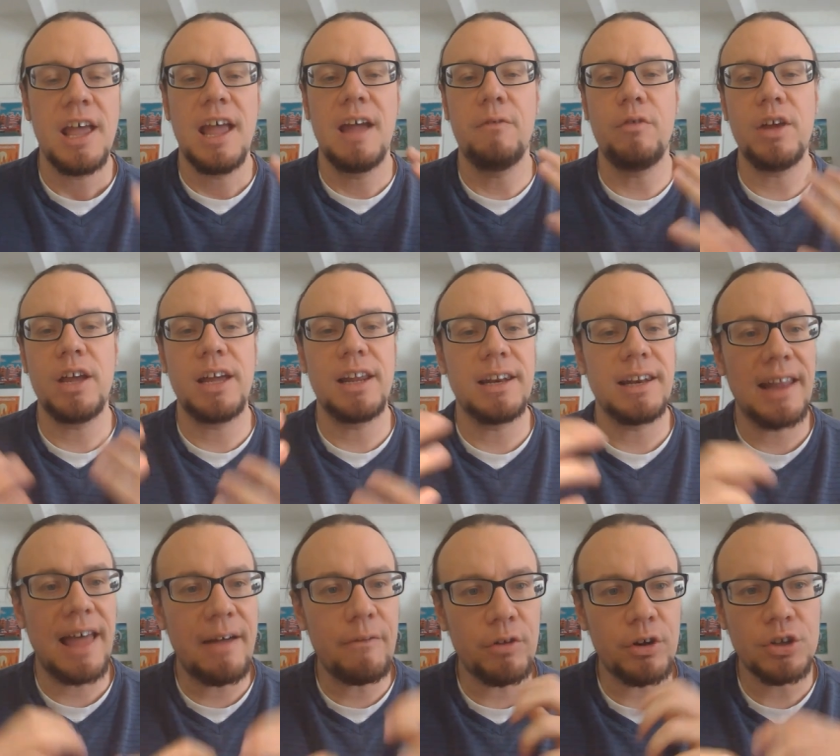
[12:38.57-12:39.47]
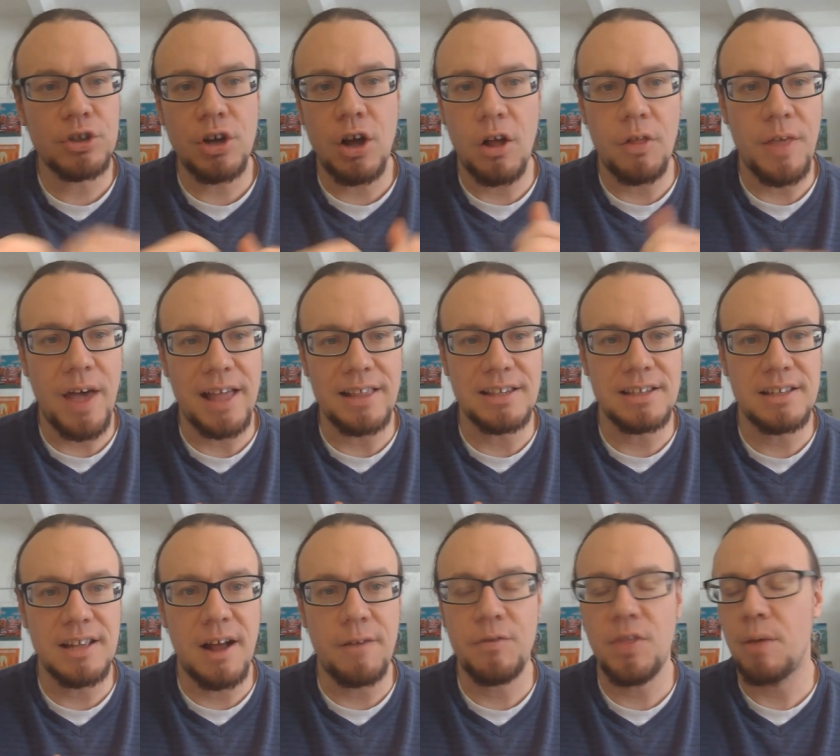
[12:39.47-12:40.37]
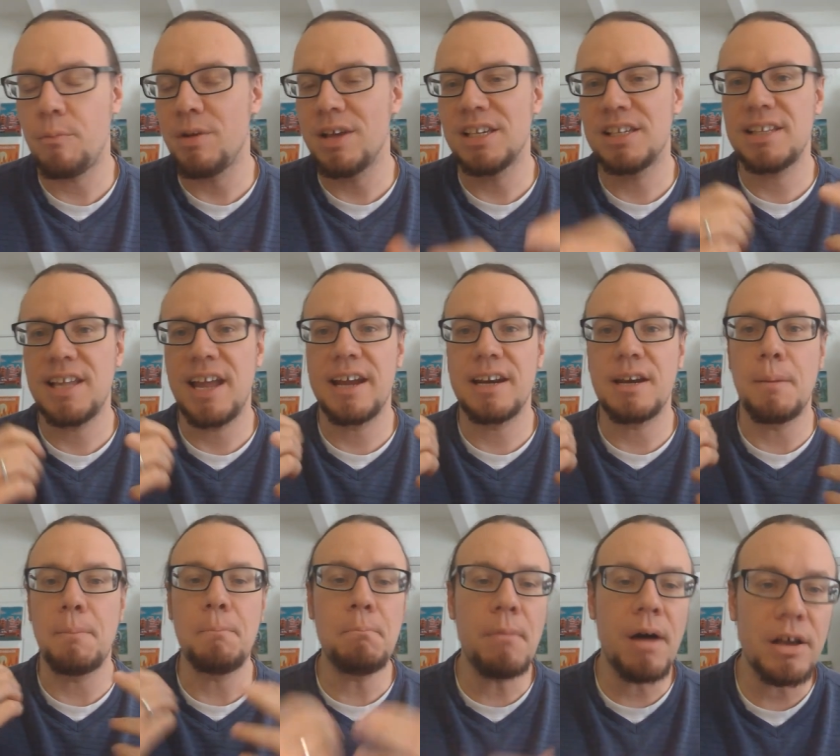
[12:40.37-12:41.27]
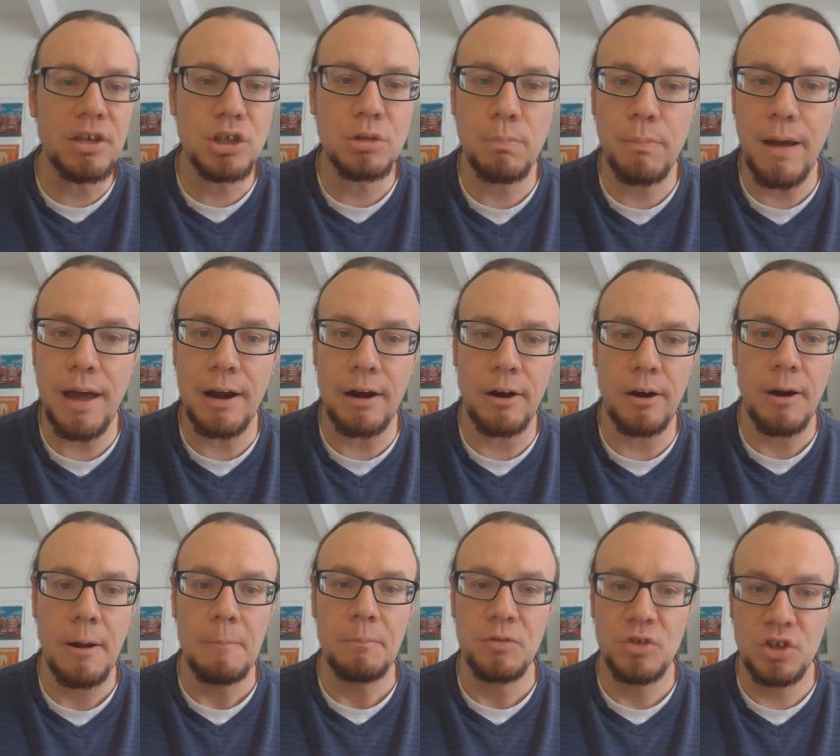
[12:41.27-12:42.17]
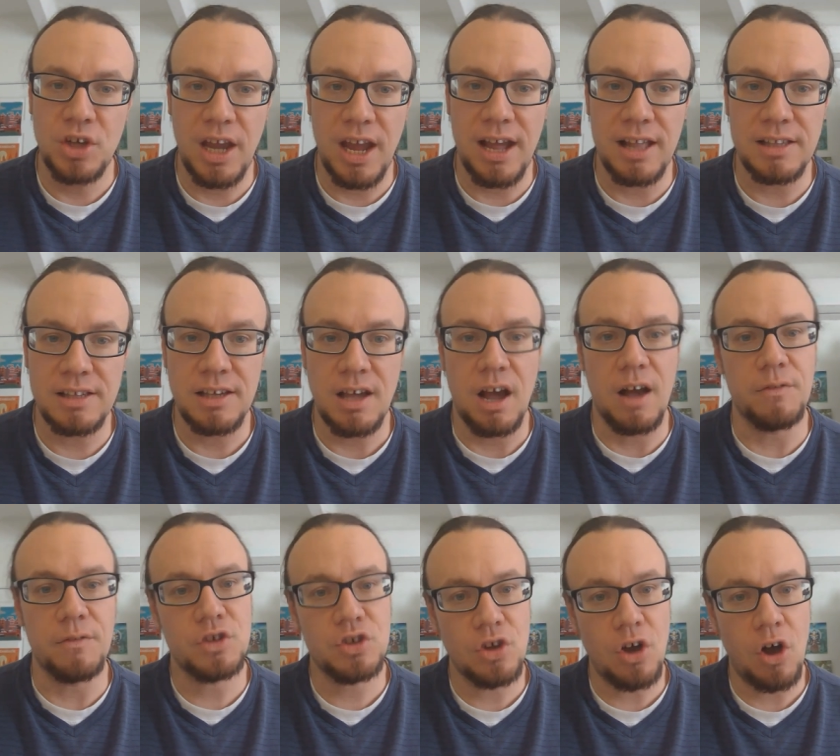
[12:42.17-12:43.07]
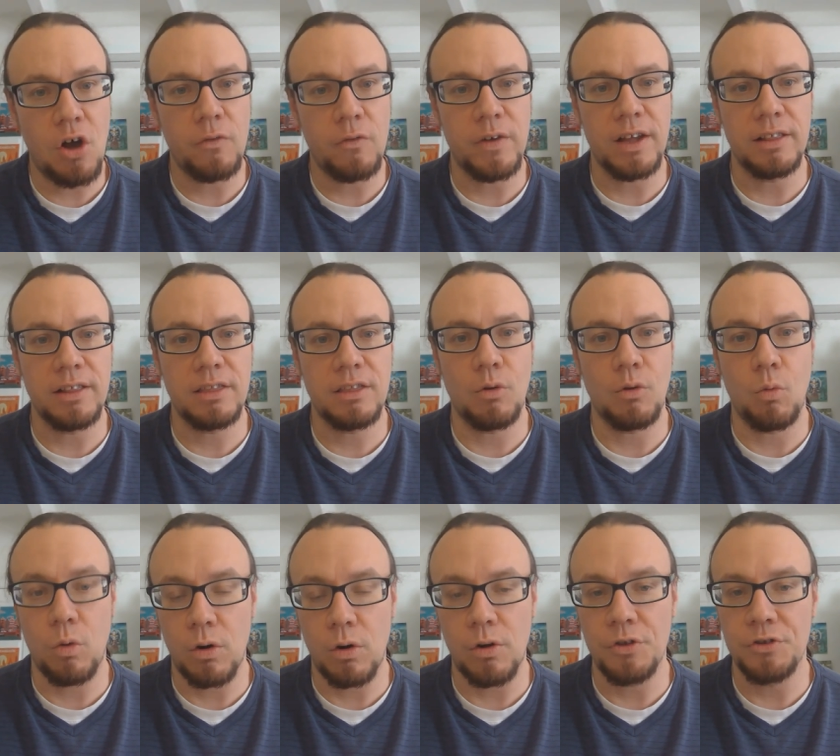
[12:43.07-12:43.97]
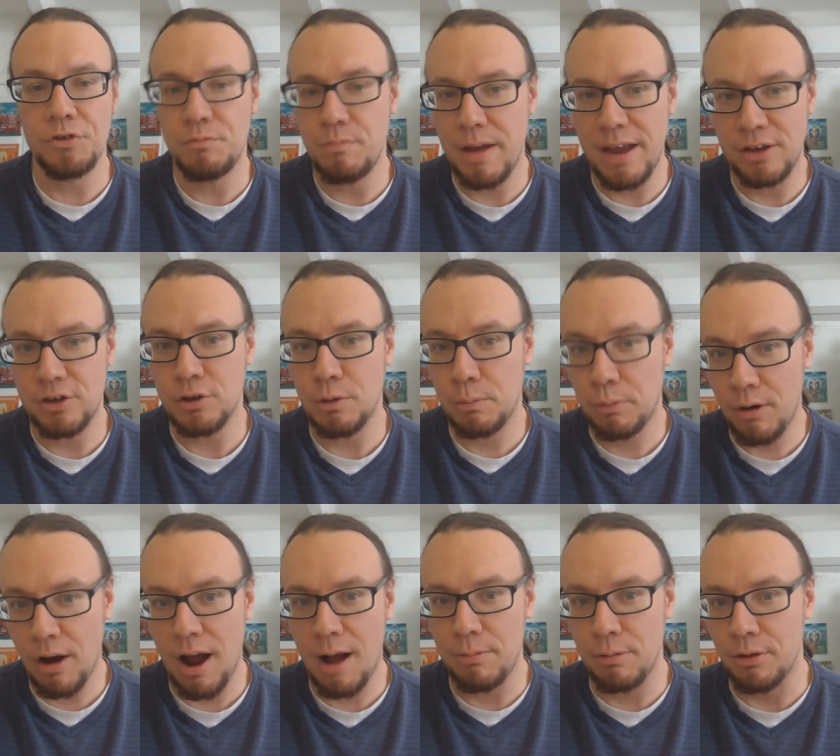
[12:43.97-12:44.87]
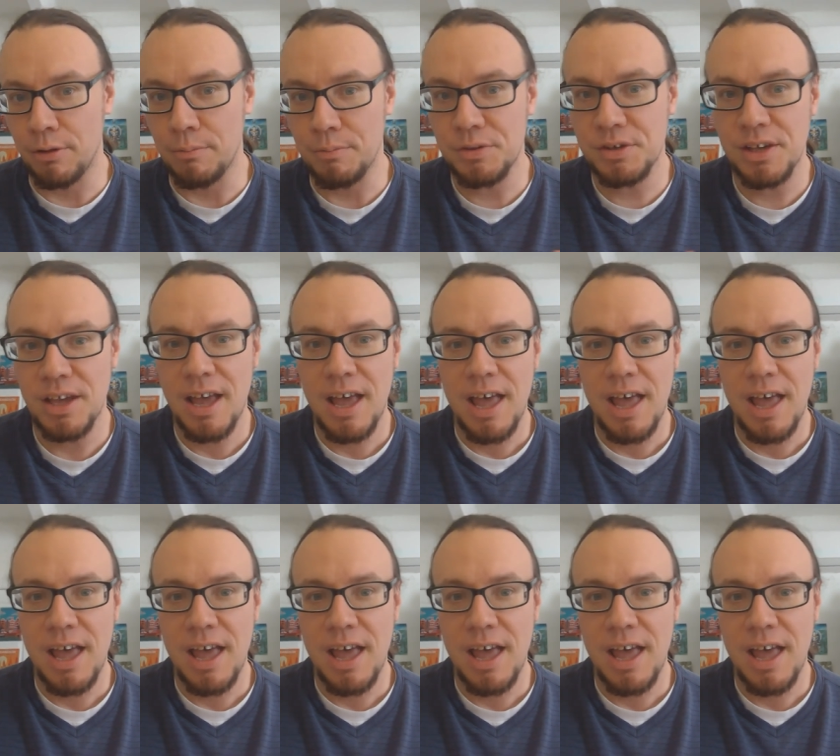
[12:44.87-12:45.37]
if we can leverage all that stuff, then we stand a much better chance of solving the world's major problems.